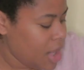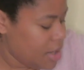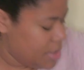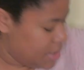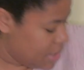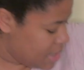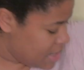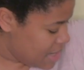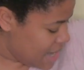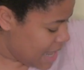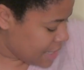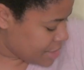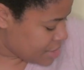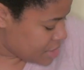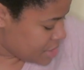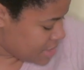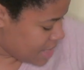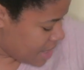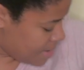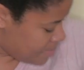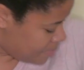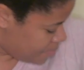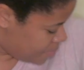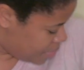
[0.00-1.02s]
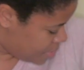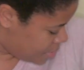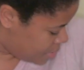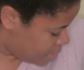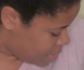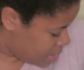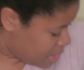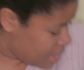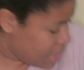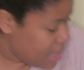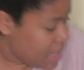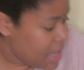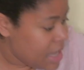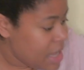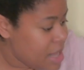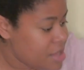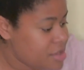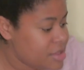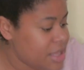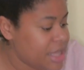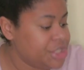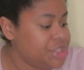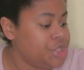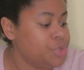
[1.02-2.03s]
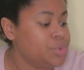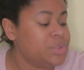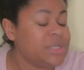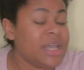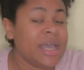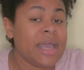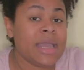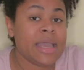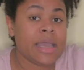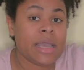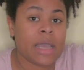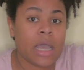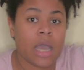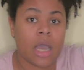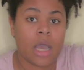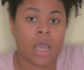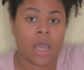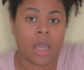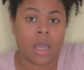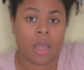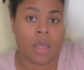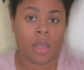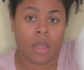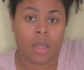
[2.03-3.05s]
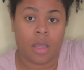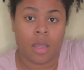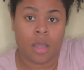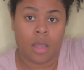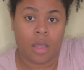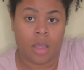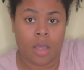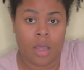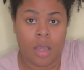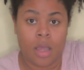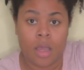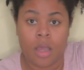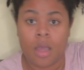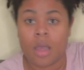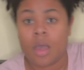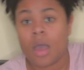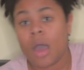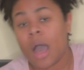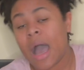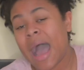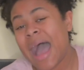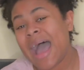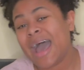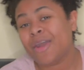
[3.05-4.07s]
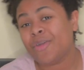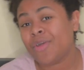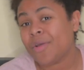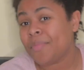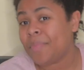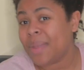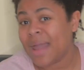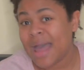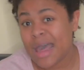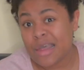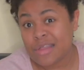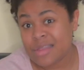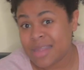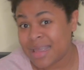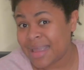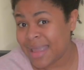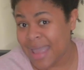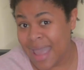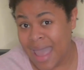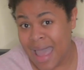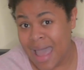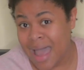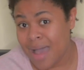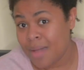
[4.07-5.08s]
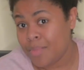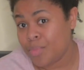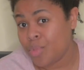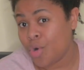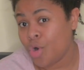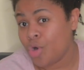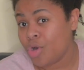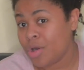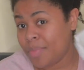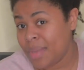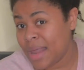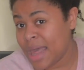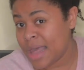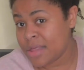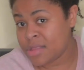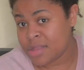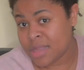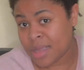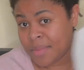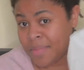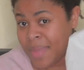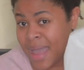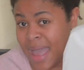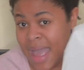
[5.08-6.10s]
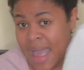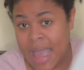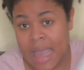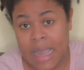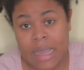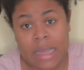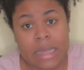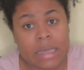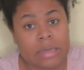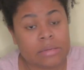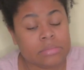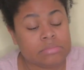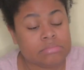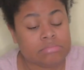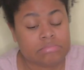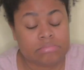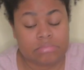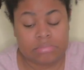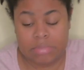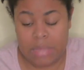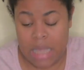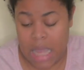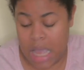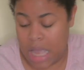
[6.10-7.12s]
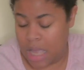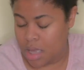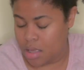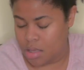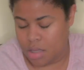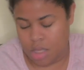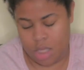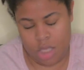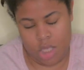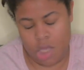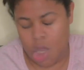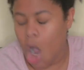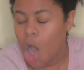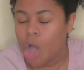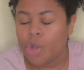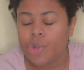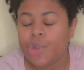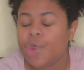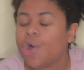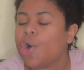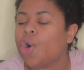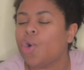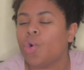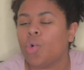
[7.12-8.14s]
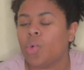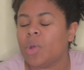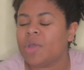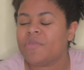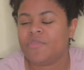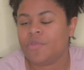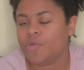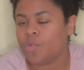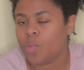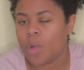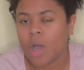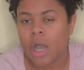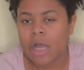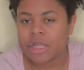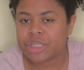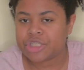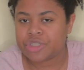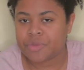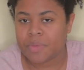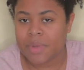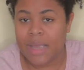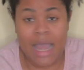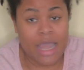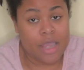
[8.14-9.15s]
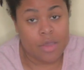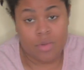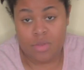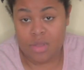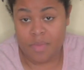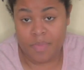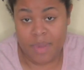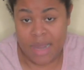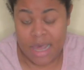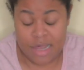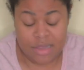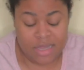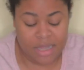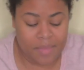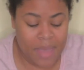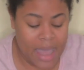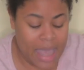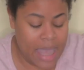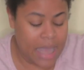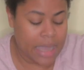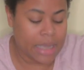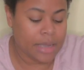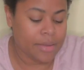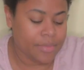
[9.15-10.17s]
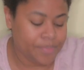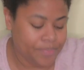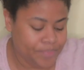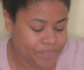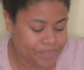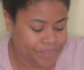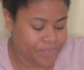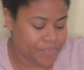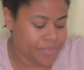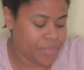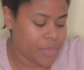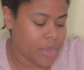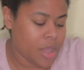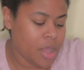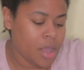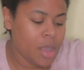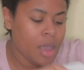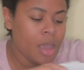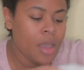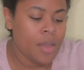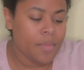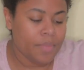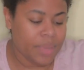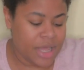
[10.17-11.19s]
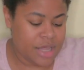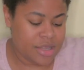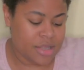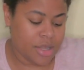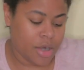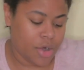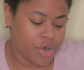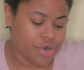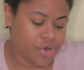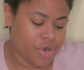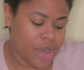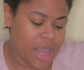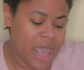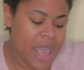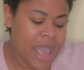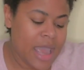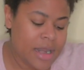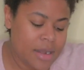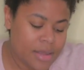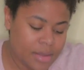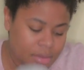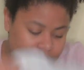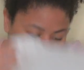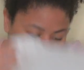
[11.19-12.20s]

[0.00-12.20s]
The next step is that you take either a plastic cap or a plastic bag. Y'all know, if you watch me, I use a plastic bag. Place it on your head.